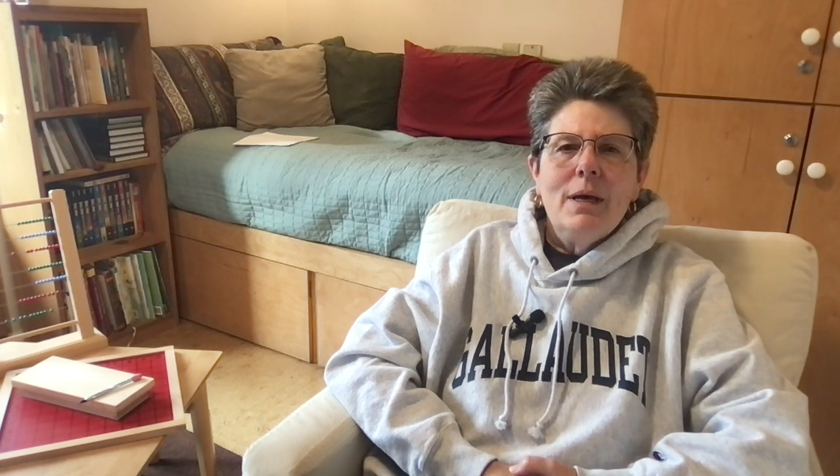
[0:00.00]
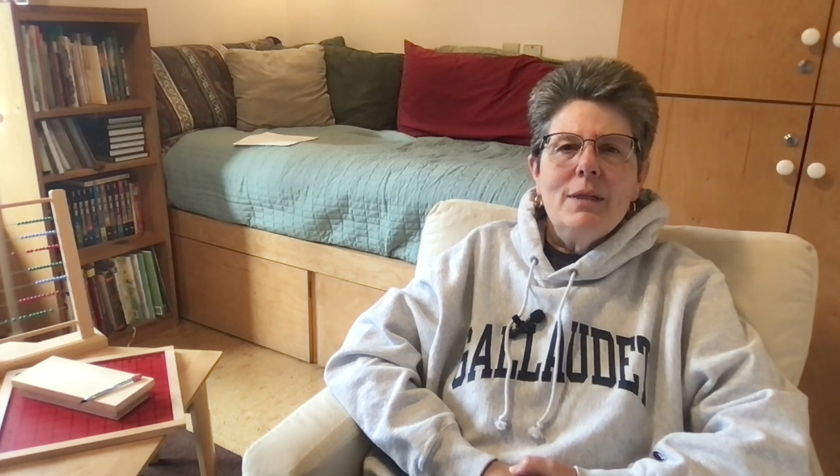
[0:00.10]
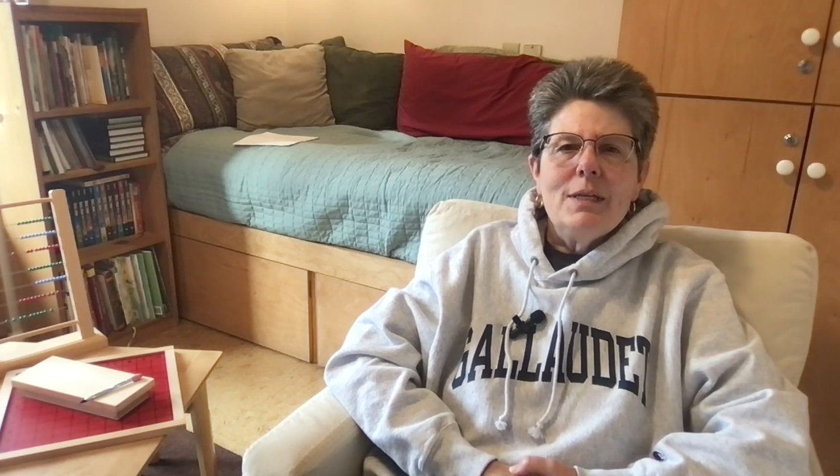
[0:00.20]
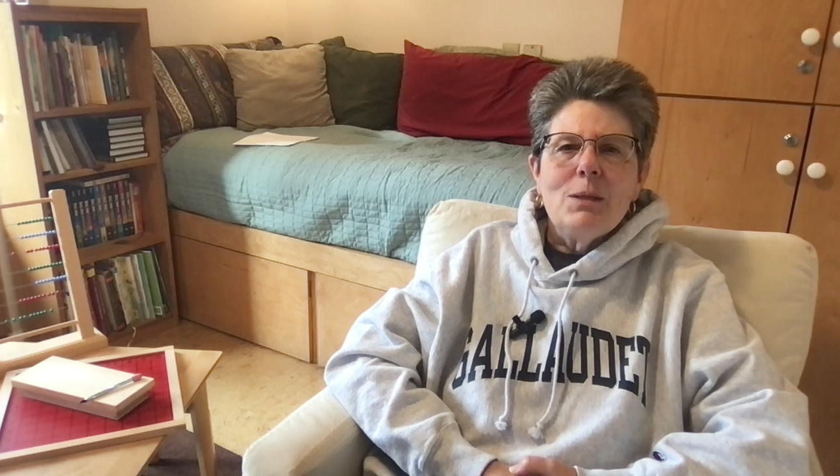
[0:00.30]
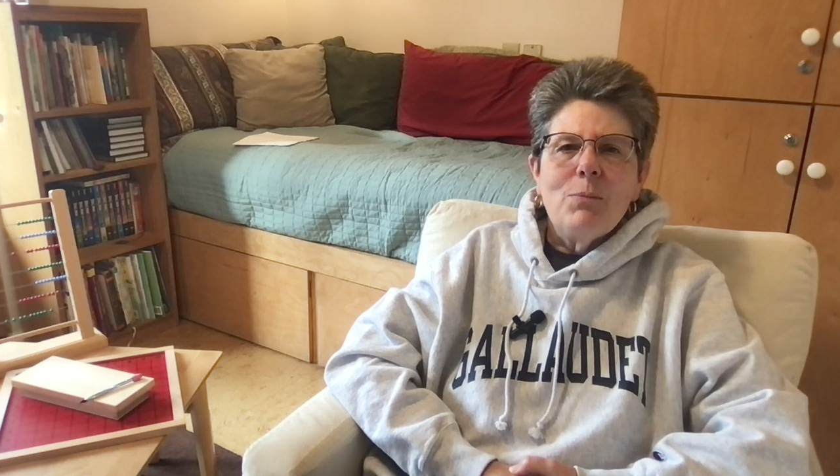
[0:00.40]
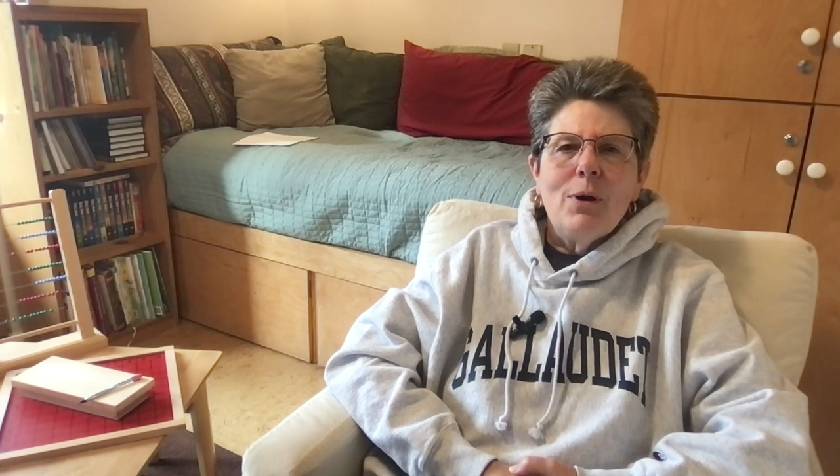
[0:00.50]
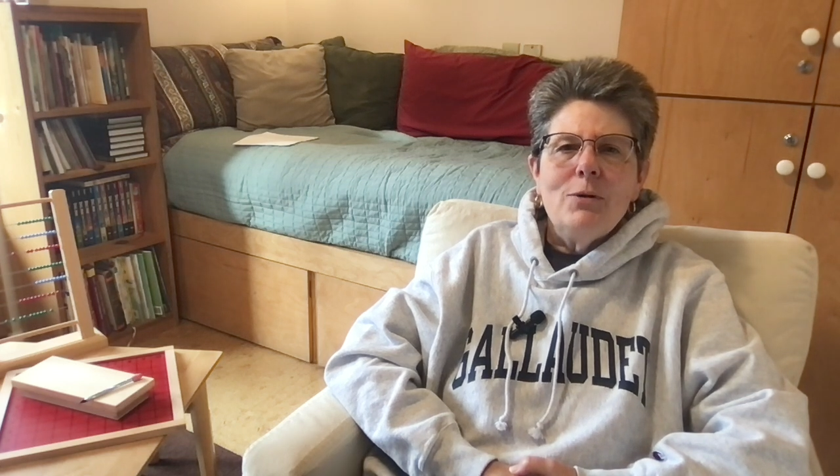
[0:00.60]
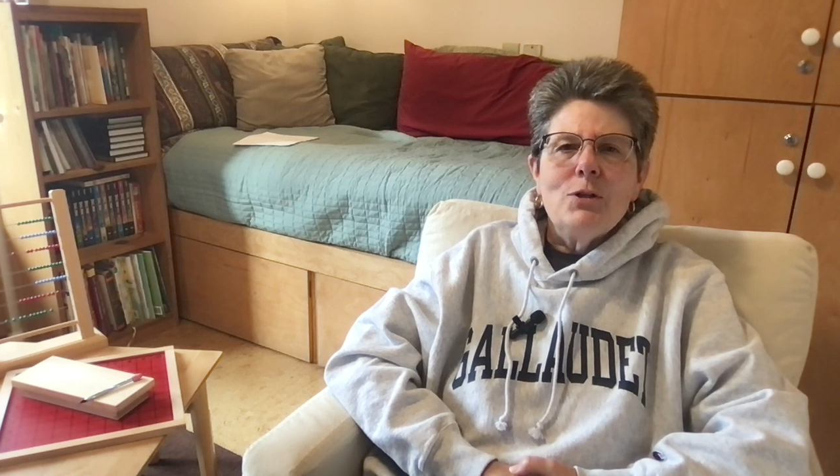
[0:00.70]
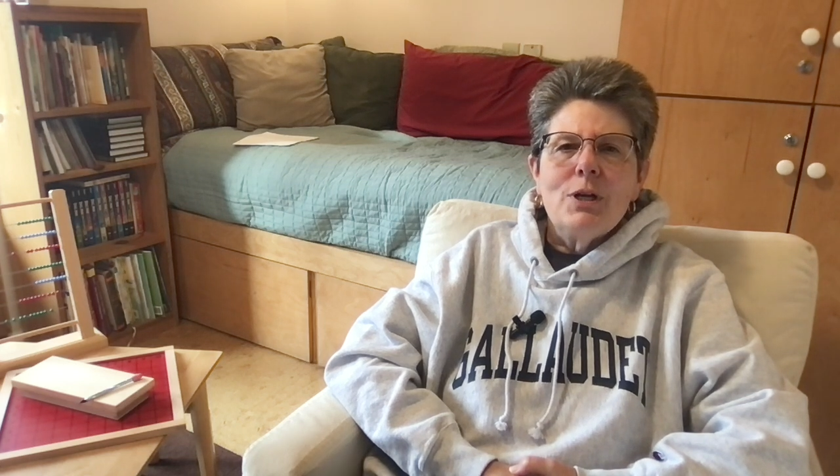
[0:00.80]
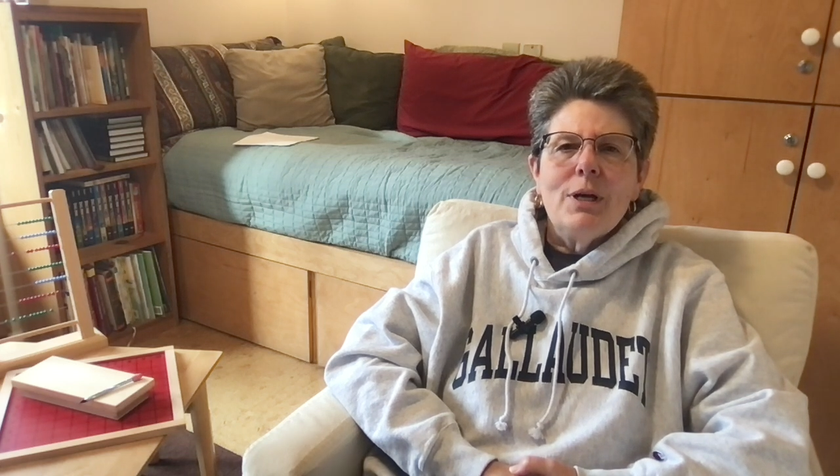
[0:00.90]
This
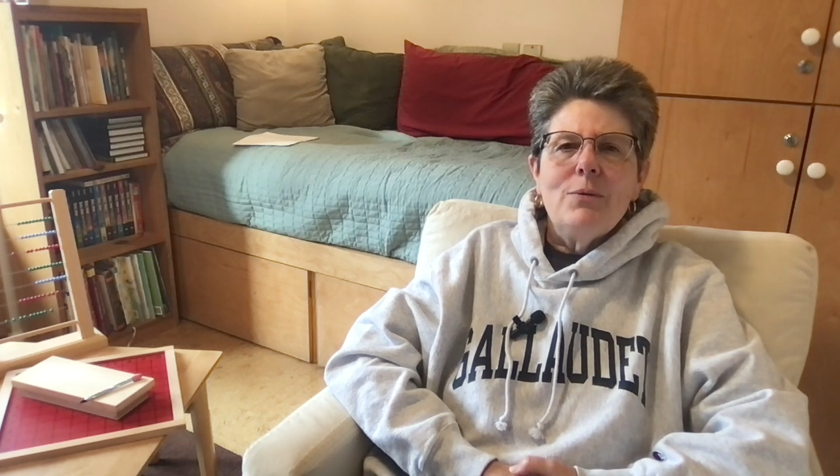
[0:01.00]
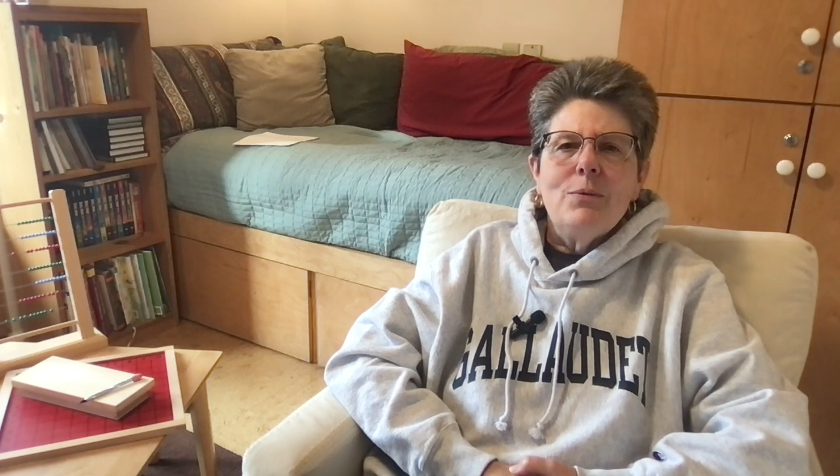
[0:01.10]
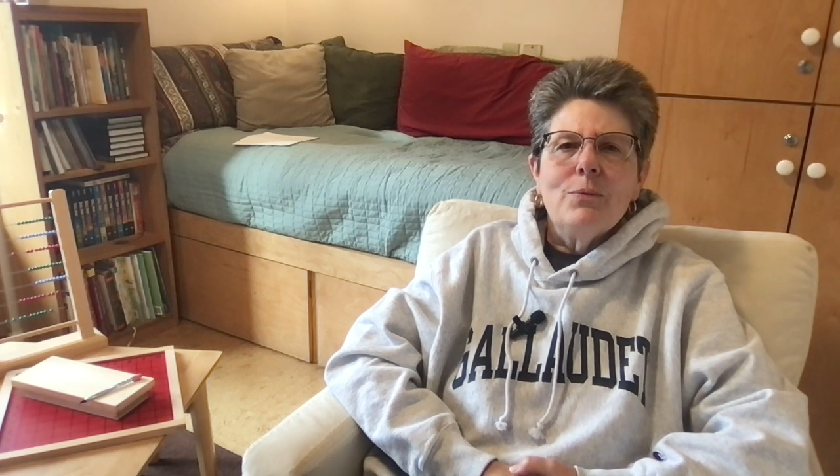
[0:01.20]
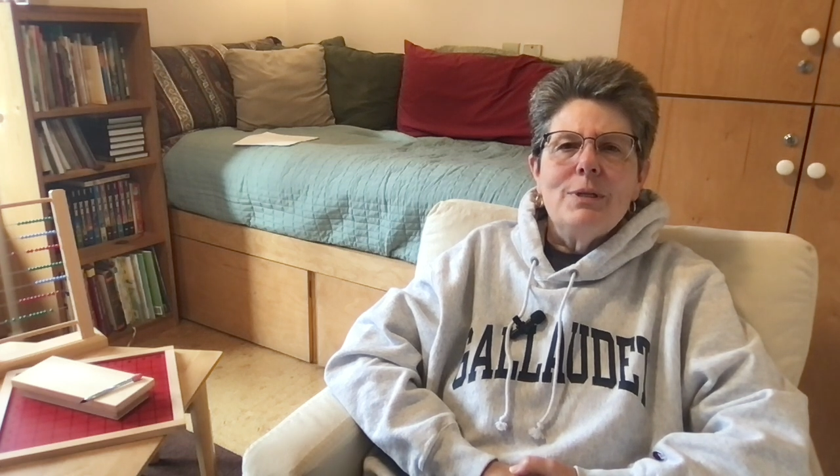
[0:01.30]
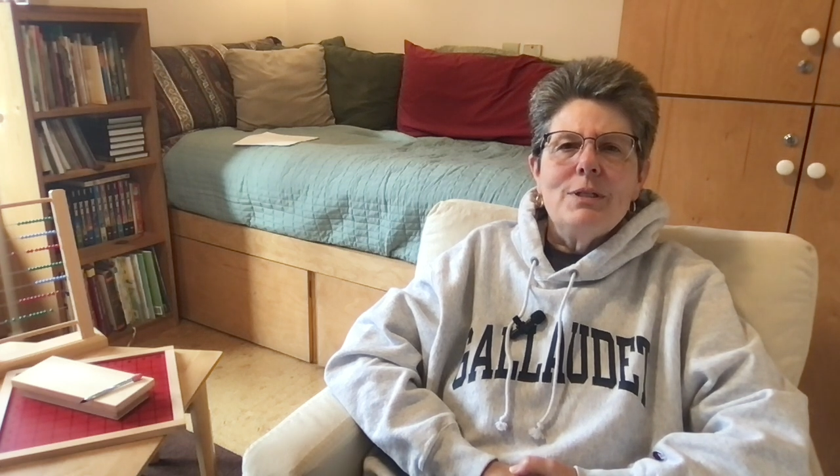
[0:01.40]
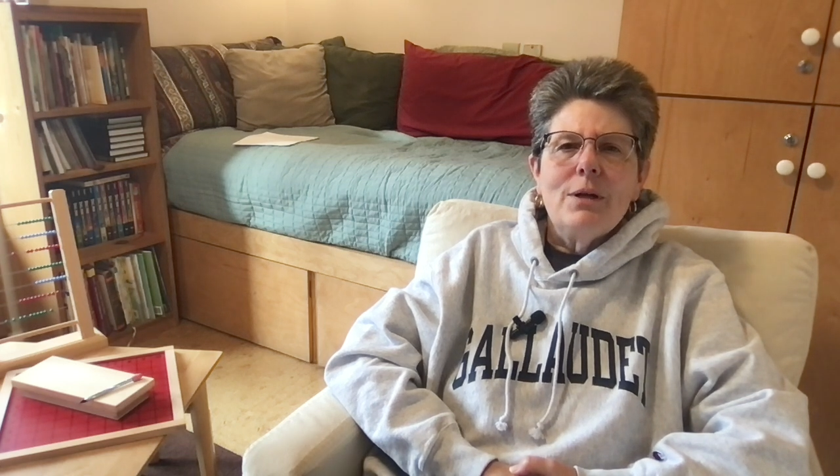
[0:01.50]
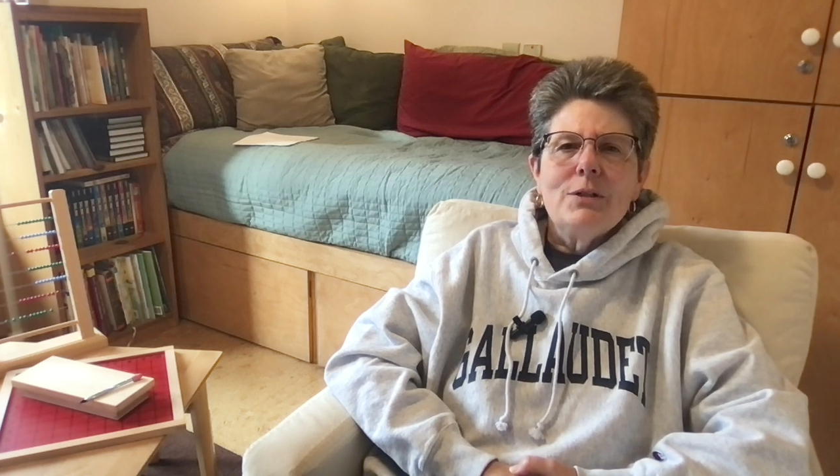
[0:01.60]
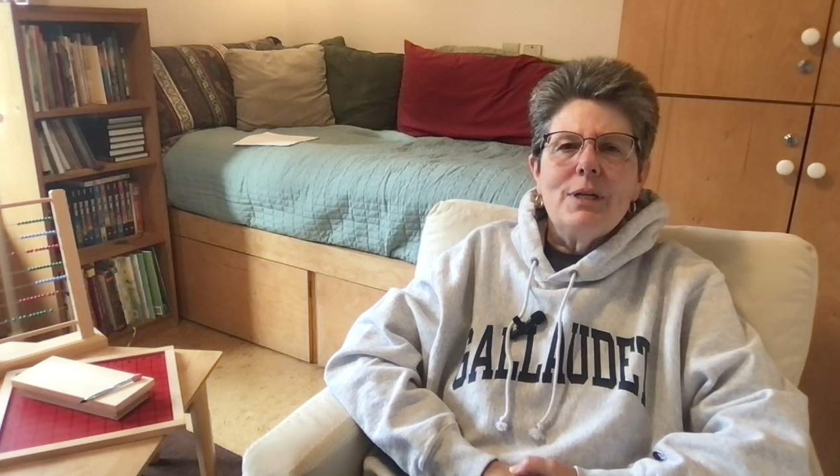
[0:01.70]
approach can result